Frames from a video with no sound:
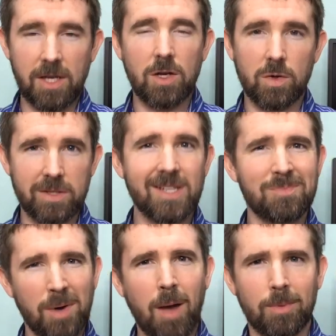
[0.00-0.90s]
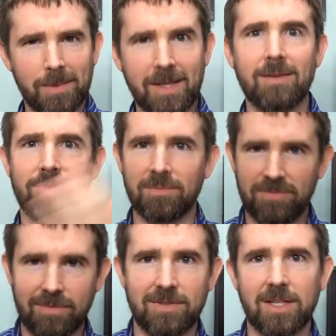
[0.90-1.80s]
He knows that it's probably from
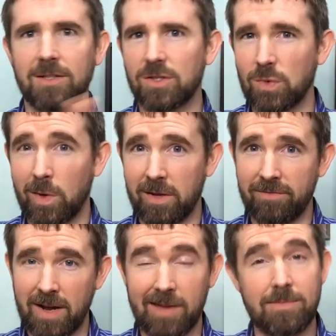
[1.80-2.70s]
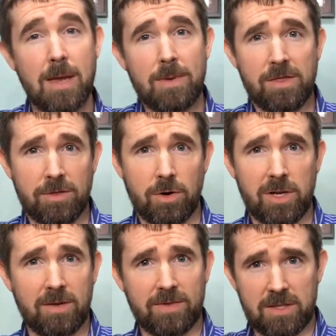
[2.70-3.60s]
15 to 25, maybe
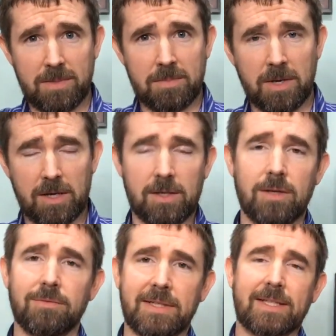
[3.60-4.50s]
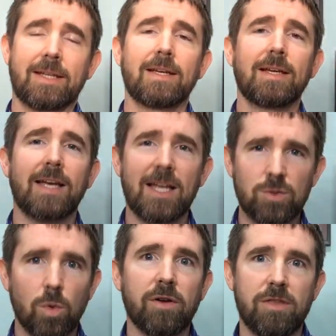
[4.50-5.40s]
30 if it's a big bottle, right? It's
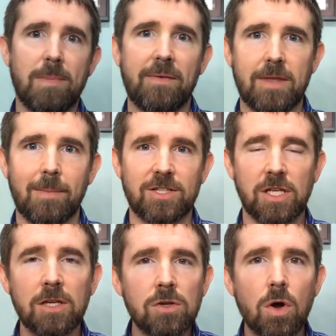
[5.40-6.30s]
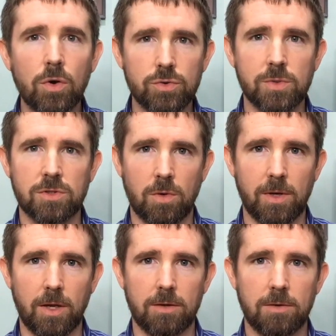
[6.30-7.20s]
worth about that much. He knows what's
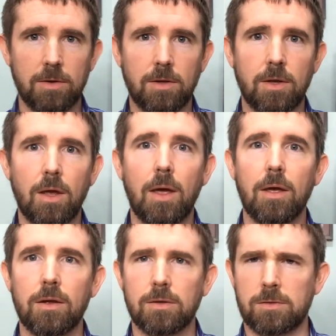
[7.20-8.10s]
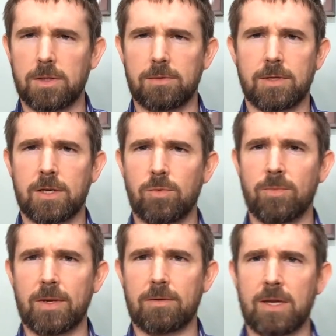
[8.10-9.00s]
going on. Hold on, I gotta move
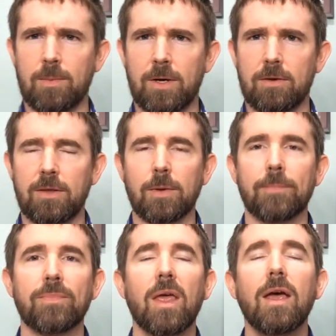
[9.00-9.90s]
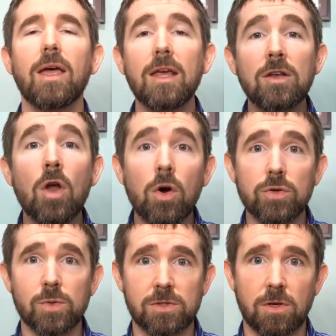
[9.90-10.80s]
my camera here. There we go. He
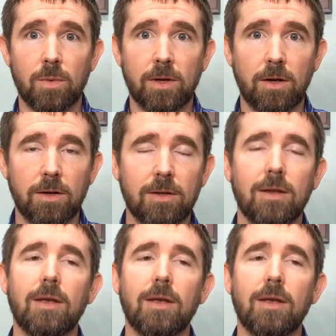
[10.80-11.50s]
knows what's going on.